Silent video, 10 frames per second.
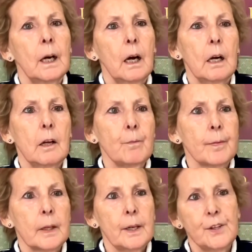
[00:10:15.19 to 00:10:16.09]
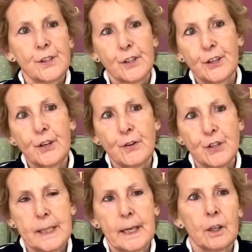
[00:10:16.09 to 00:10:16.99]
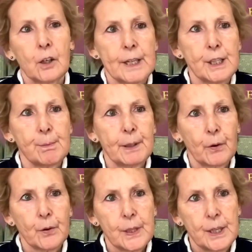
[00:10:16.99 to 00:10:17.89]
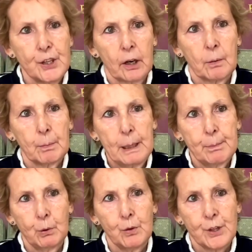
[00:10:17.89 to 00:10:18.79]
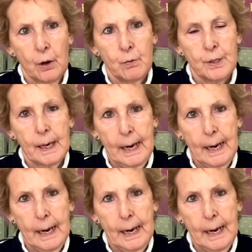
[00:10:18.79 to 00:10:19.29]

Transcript: on, is hugely increased because these young people don't